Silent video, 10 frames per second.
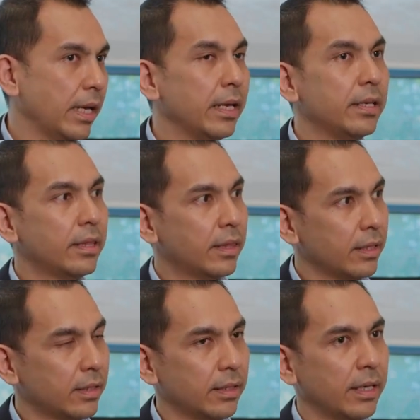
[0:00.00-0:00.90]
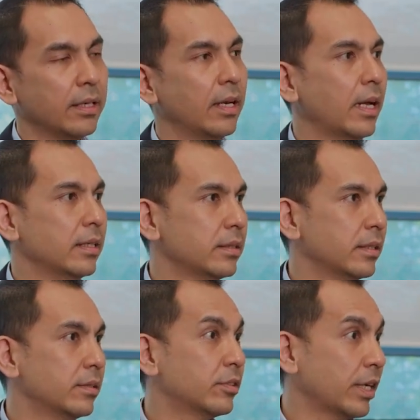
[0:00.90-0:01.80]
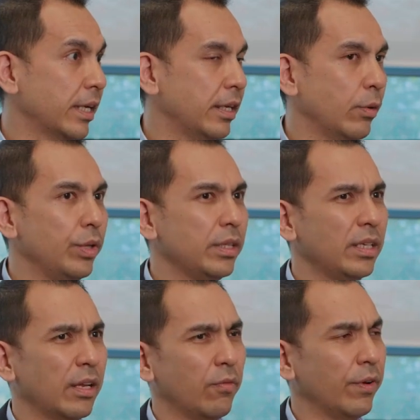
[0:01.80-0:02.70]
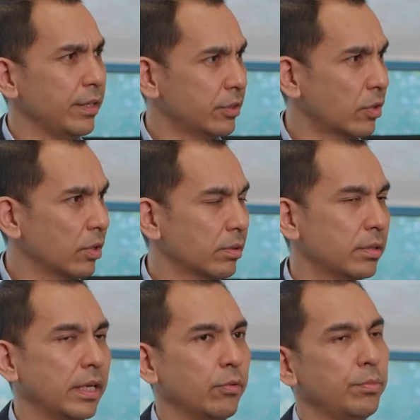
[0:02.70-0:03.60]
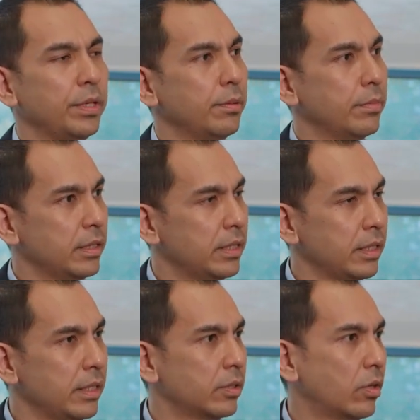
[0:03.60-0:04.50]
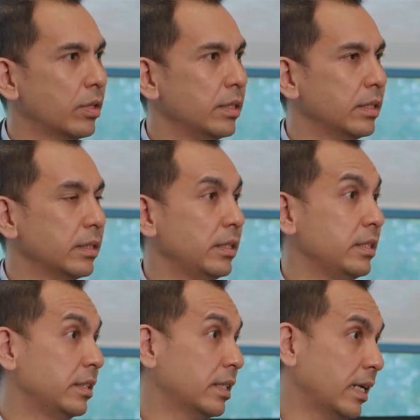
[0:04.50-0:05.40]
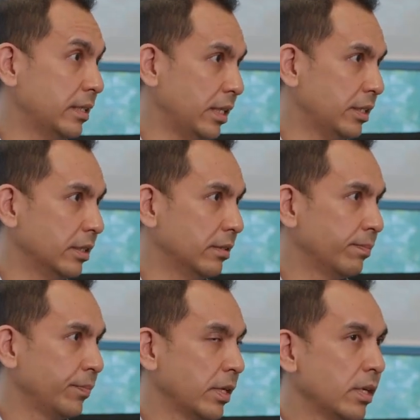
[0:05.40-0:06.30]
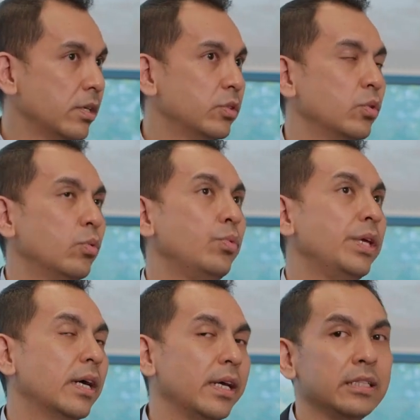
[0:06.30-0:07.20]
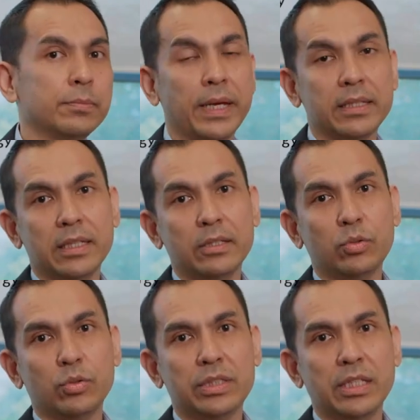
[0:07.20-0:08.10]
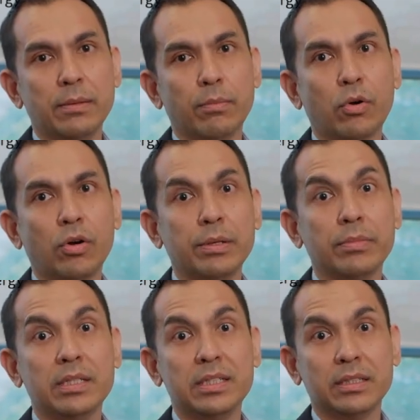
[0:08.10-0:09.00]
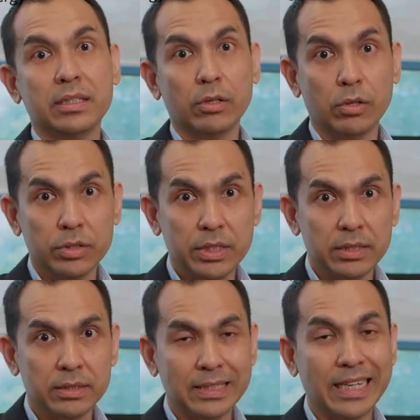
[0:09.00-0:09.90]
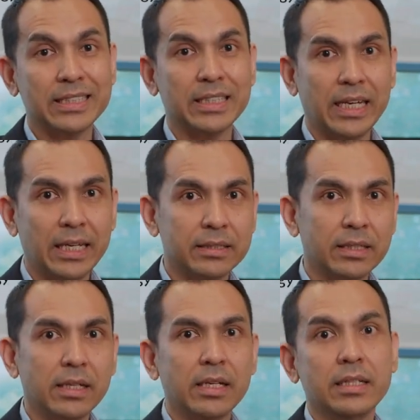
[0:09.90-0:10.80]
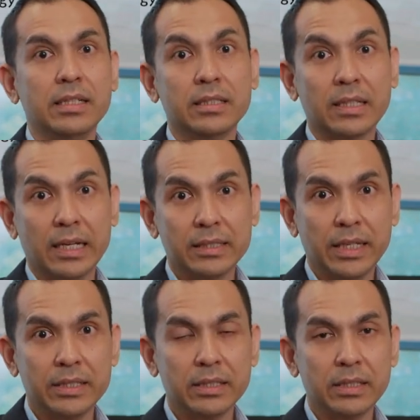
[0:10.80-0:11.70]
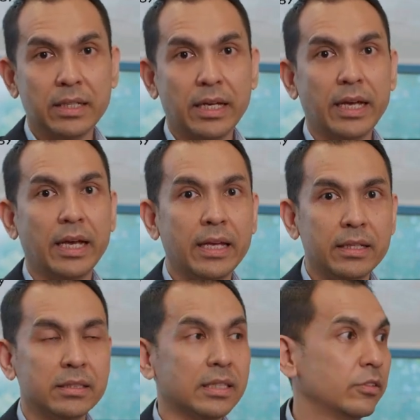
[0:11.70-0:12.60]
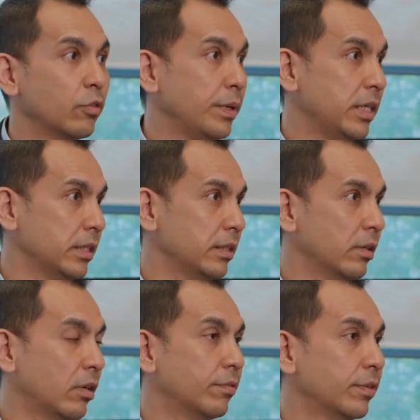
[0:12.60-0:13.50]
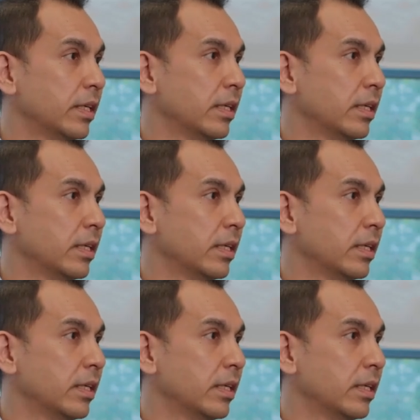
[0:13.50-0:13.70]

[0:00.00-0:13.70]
And the third and the last trend that we think that very strong that will be emerging is on the digitalization. So we are expecting to see more emerging technologies such as digitalization and the transformation of